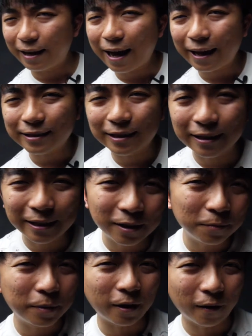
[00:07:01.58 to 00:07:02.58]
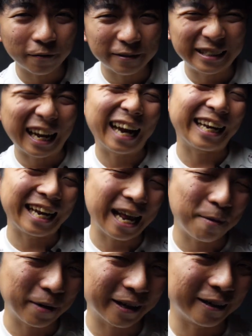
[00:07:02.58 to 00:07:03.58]
lacked a little bit of
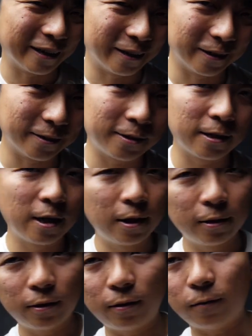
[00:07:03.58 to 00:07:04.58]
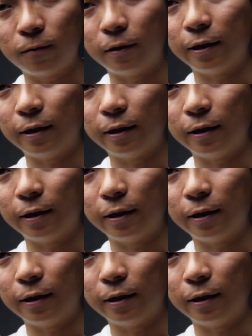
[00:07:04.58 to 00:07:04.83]
dynamicness to